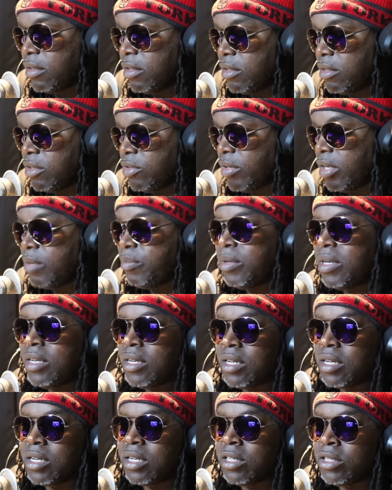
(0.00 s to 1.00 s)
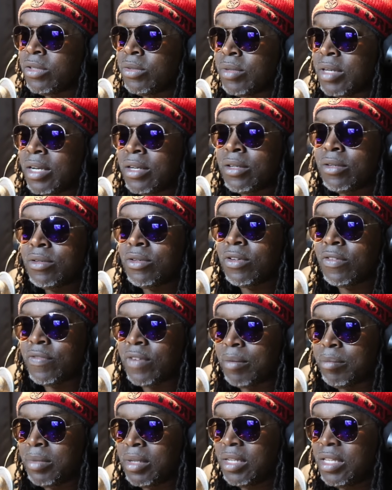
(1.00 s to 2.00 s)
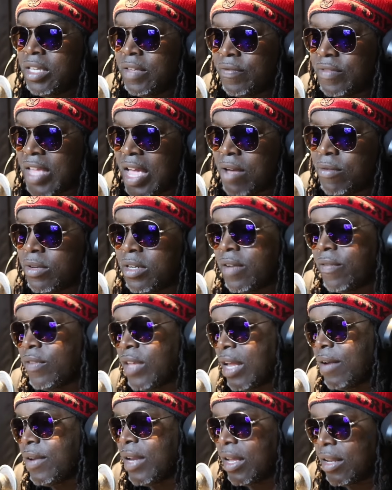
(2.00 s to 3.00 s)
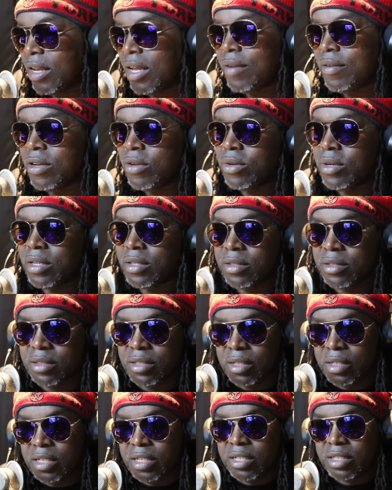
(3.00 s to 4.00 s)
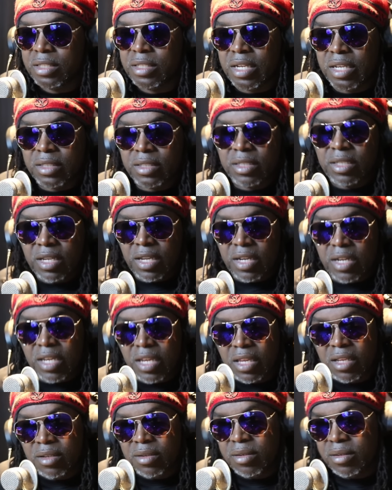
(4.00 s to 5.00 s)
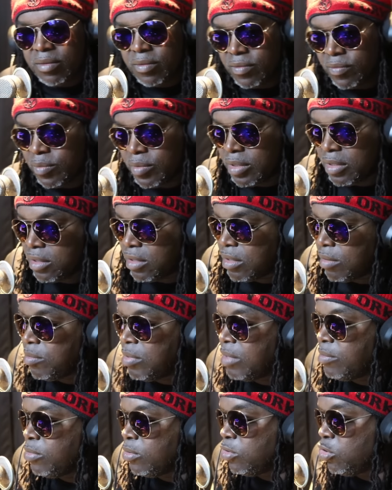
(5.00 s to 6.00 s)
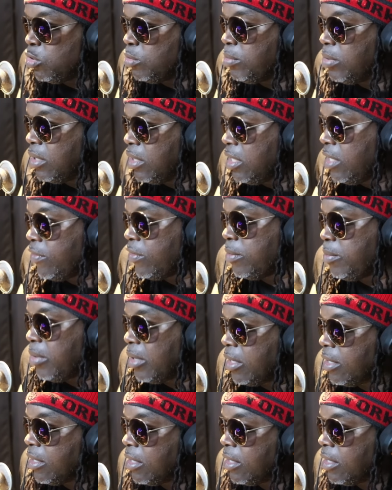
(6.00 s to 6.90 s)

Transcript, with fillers: Drake being a clone, I don't know if I believe that one. I'm, I'm not. I know that the is not saying that, but some people do believe it.